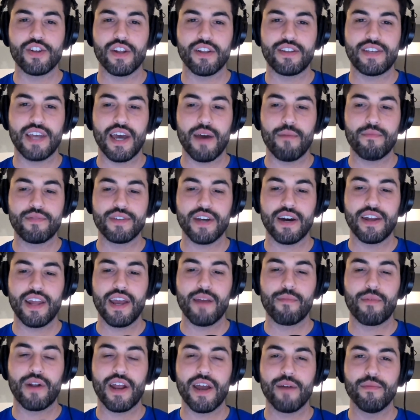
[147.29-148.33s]
attempt on
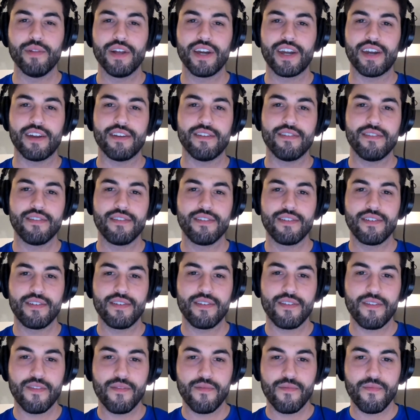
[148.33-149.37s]
Abraham Lincoln.
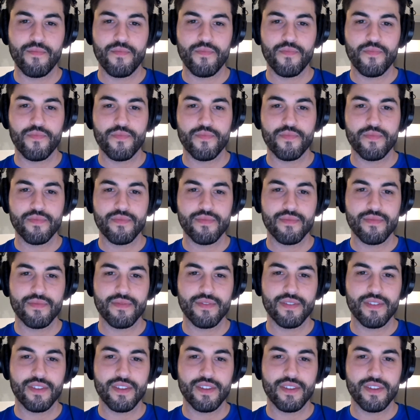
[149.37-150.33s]
Huh.